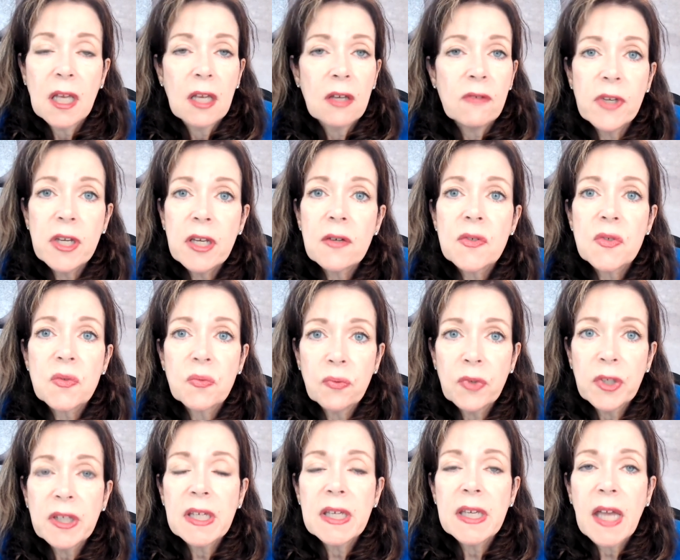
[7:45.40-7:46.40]
Videos
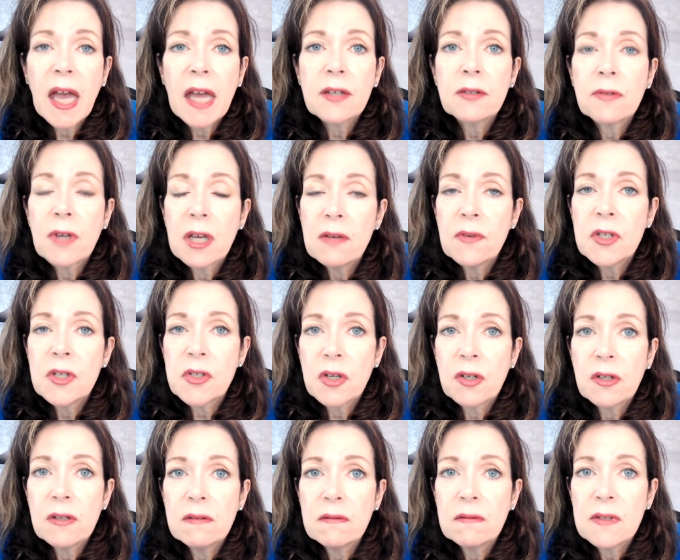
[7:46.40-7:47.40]
really get great
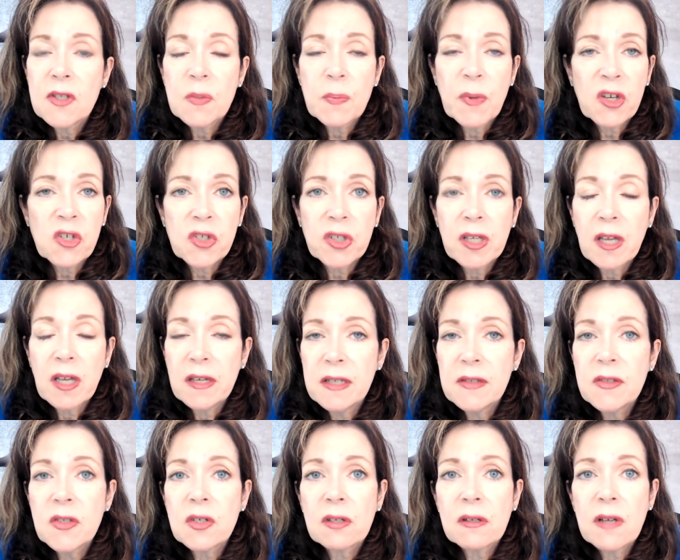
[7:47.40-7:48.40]
return, especially on
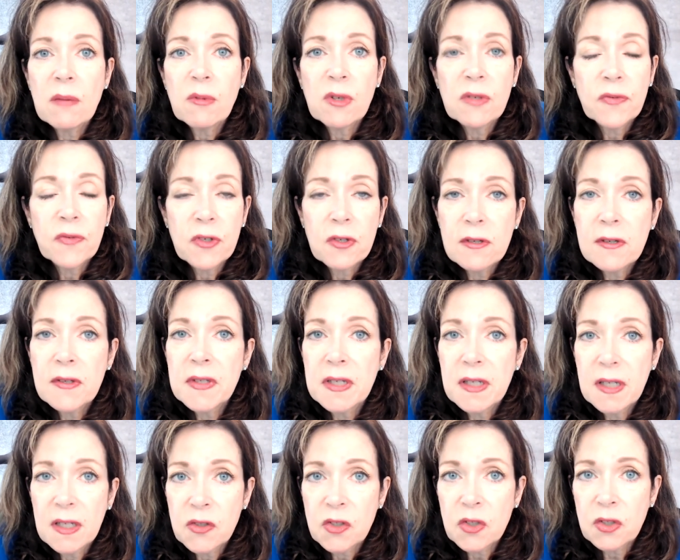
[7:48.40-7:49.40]
Instagram if you're using
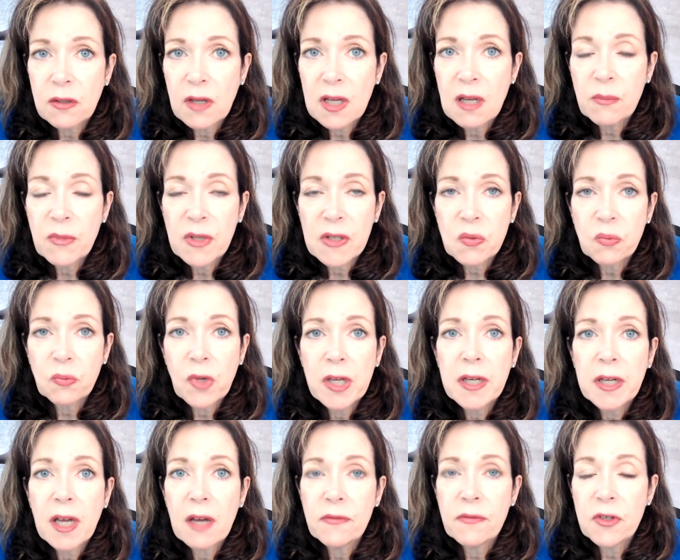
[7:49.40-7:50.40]
Instagram as one
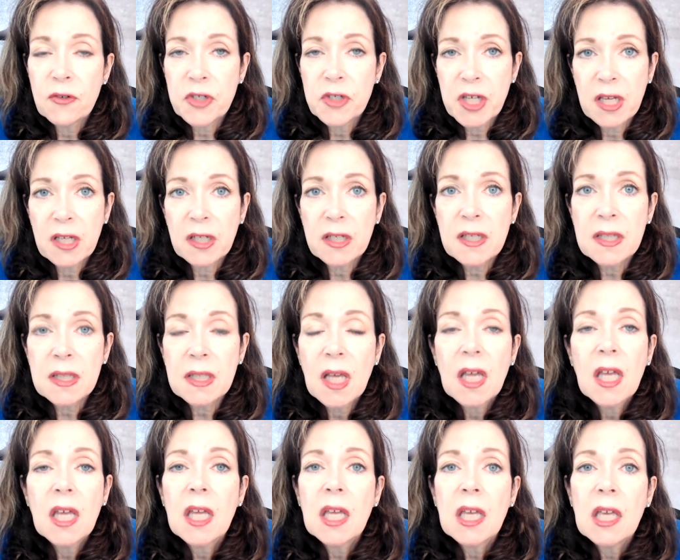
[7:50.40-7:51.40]
of your channels.
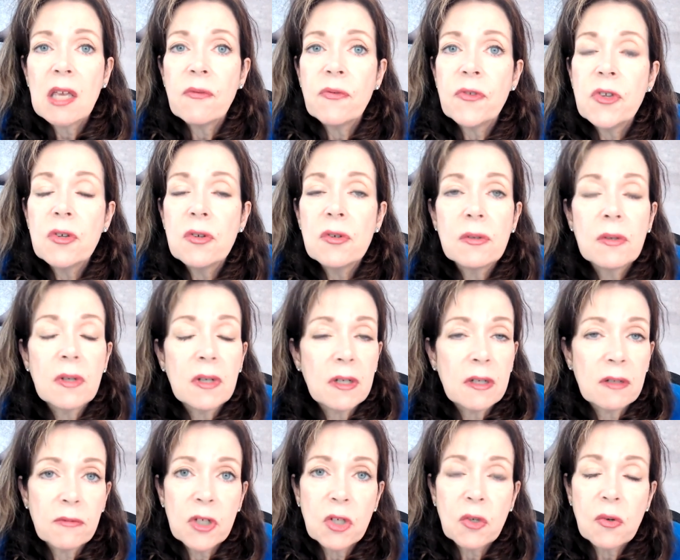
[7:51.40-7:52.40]
If you
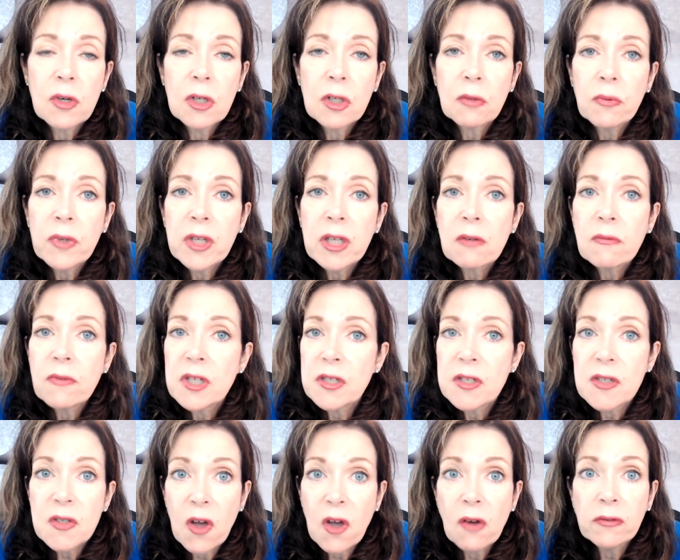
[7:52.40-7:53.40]
record a reel, which
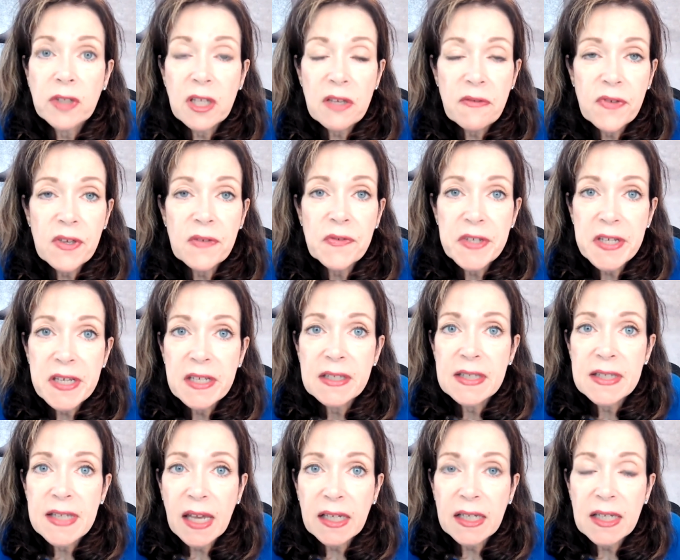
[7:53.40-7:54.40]
is only 15
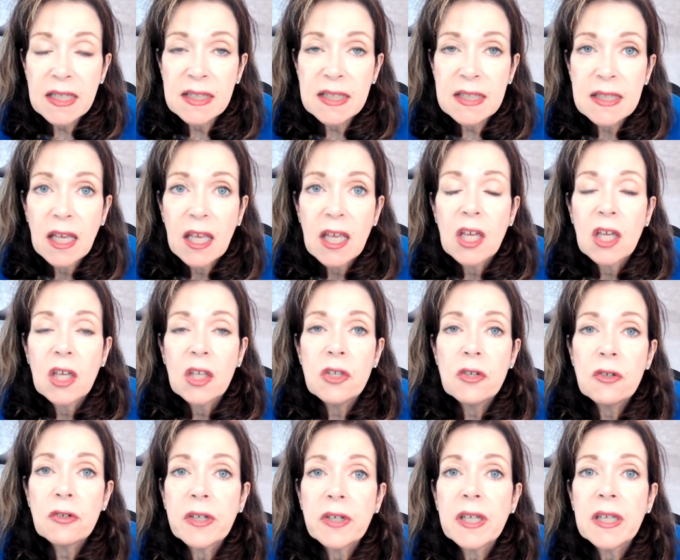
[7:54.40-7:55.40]
seconds,
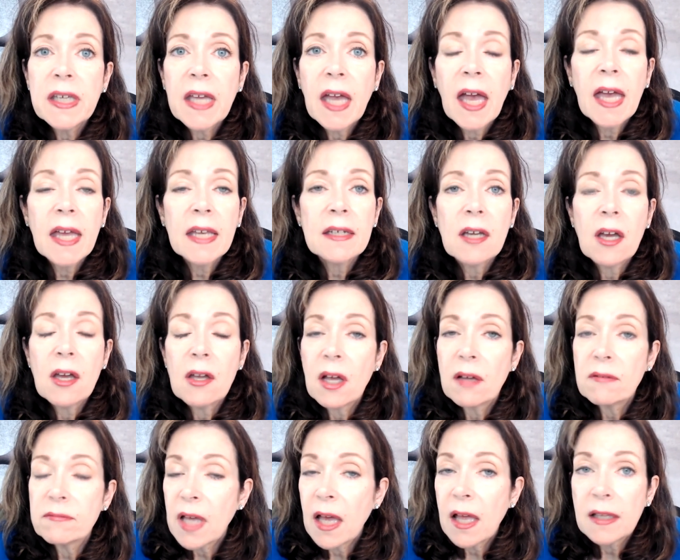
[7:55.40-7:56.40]
you can get
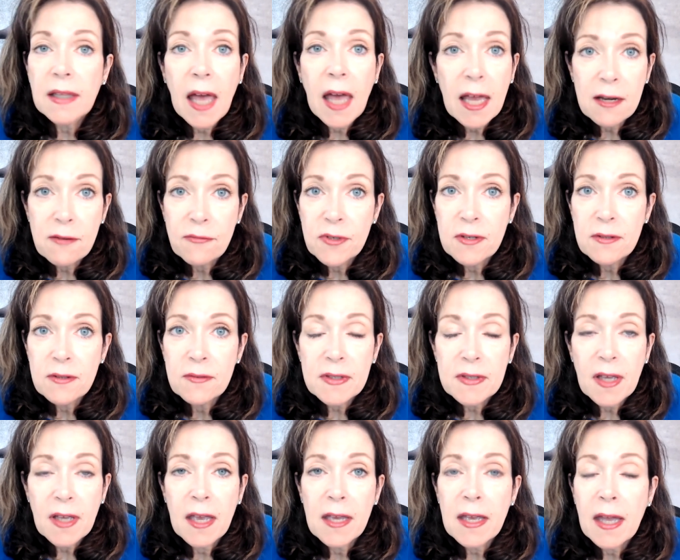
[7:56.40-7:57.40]
a lot of views.
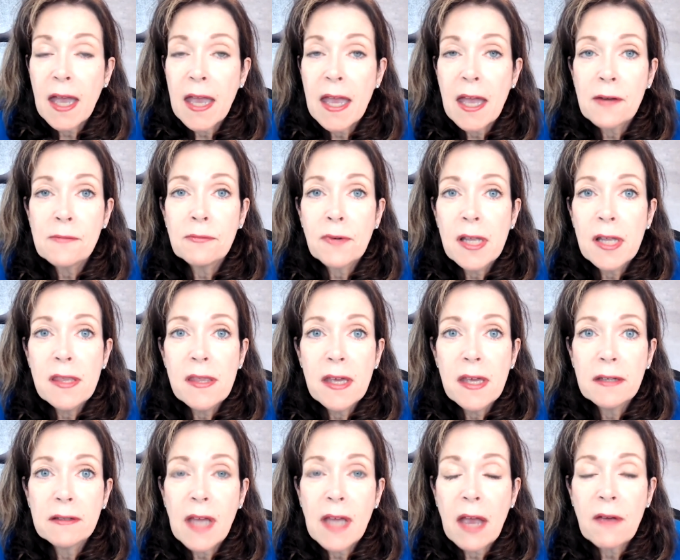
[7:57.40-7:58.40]
I, I had one
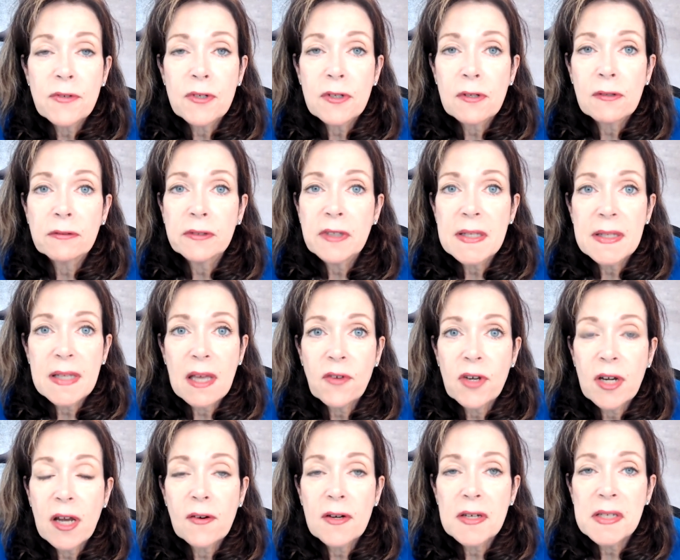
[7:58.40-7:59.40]
that after only seven
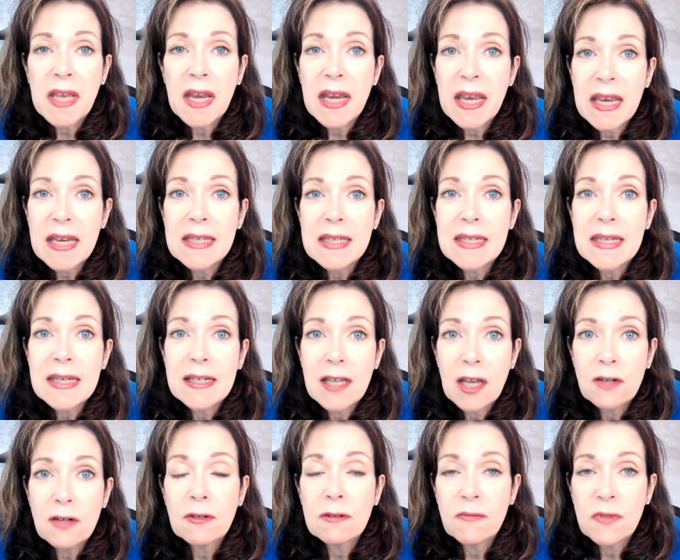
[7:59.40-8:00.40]
hours had
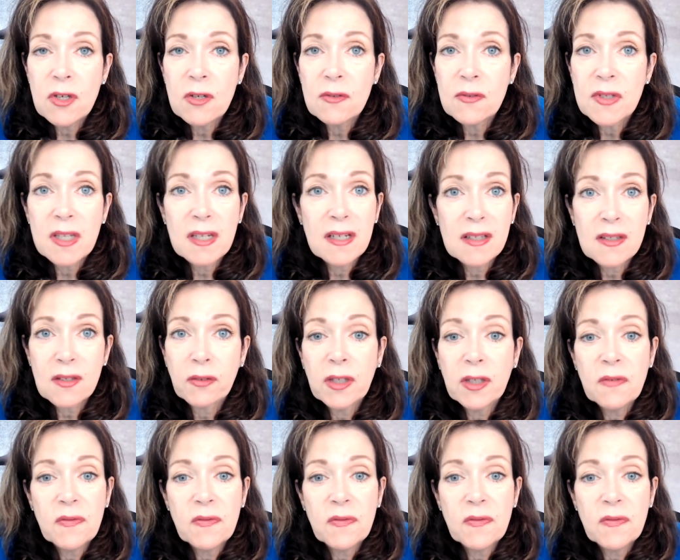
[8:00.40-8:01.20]
1,800 views and it's only